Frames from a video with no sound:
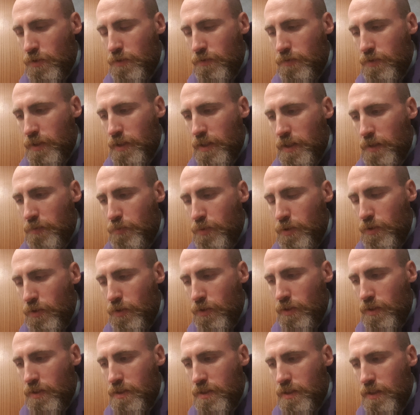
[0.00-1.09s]
of like
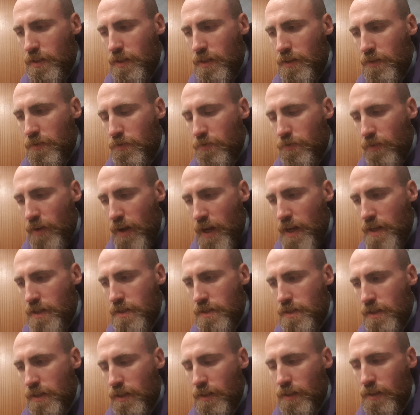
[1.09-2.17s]
purity,
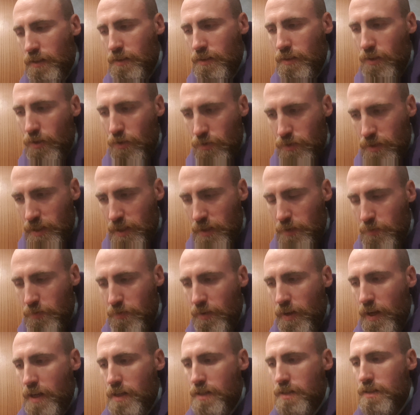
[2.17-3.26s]
fasting, long term
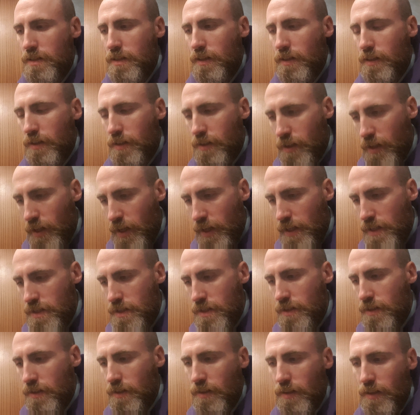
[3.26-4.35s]
fasting,
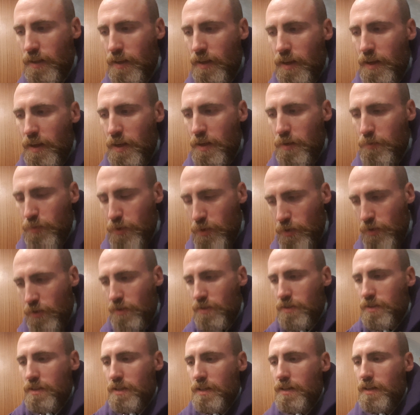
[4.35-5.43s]
cleansing,
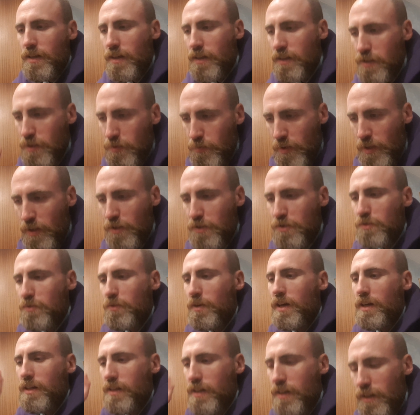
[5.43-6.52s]
purity,
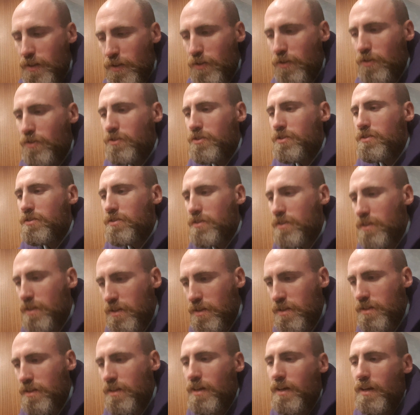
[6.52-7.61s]
spirituality,
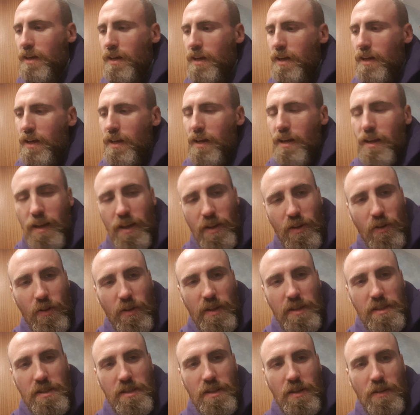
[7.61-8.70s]
consciousness, and all
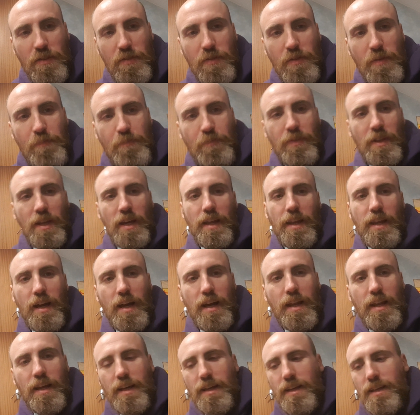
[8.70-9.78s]
this stuff.
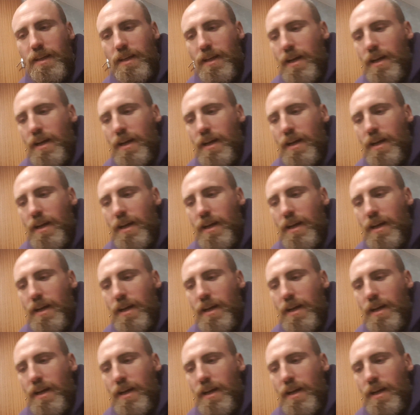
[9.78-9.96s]
I'm